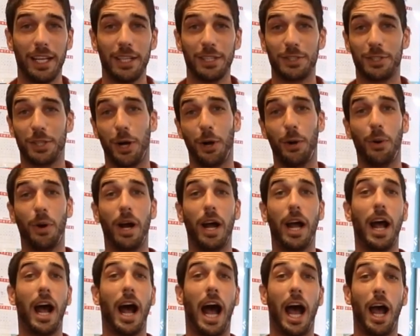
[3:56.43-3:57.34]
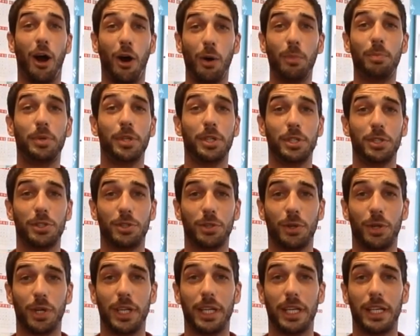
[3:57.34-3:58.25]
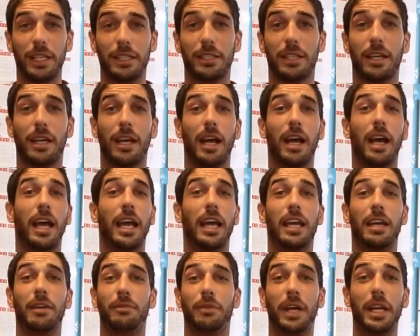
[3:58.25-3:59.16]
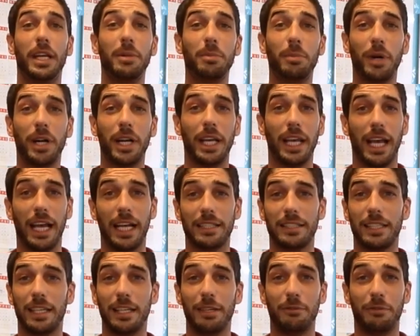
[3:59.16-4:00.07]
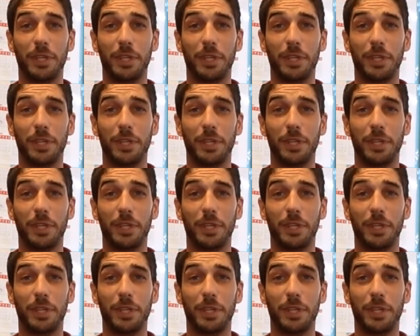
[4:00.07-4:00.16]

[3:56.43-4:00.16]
So I hope you enjoyed it. If anybody has any